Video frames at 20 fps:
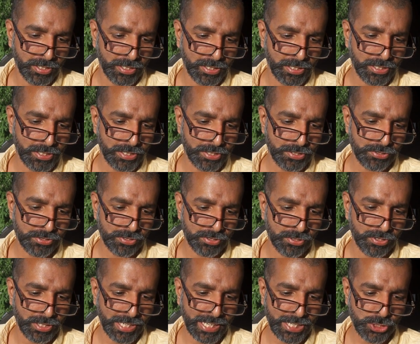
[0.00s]
is
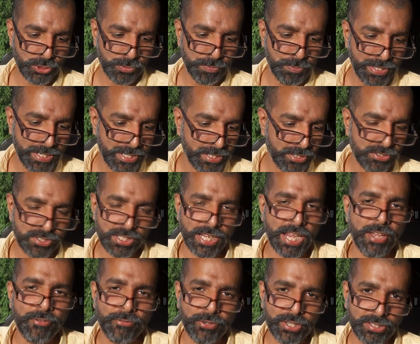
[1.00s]
experience
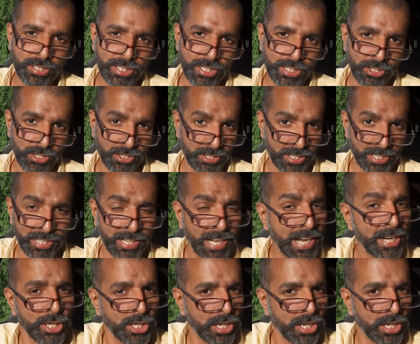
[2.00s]
everything, regret